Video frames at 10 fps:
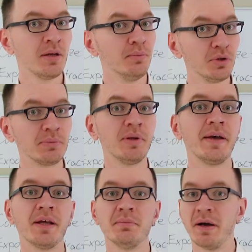
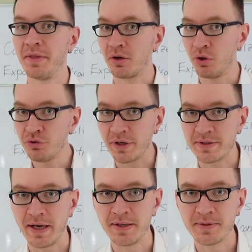multiply that by the contract
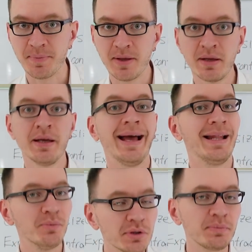size,
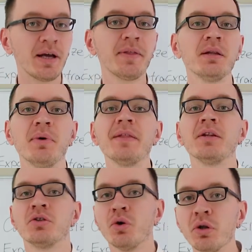and multiply that by the
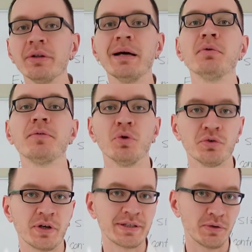total number of
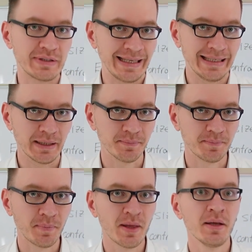contracts outstanding.
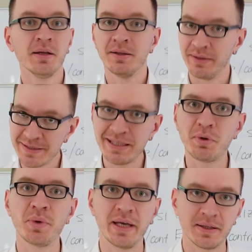Let's see
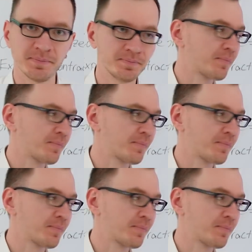what we get.